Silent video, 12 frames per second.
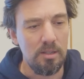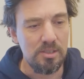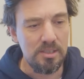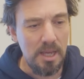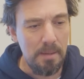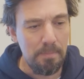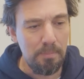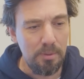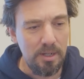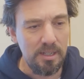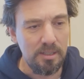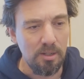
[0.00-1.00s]
stay
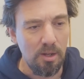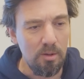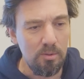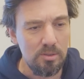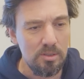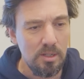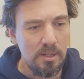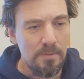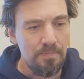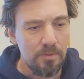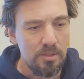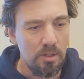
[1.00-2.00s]
pretty close.
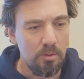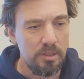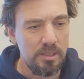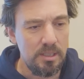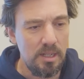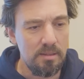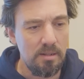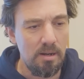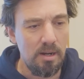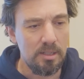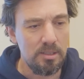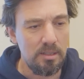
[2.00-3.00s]
So you see that
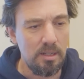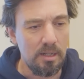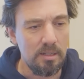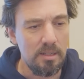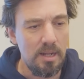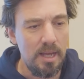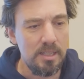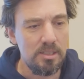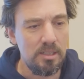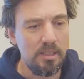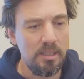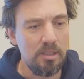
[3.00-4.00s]
they're actually like
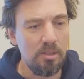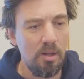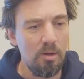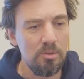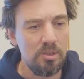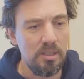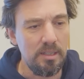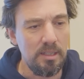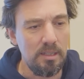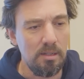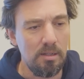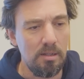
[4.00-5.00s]
nicely, closely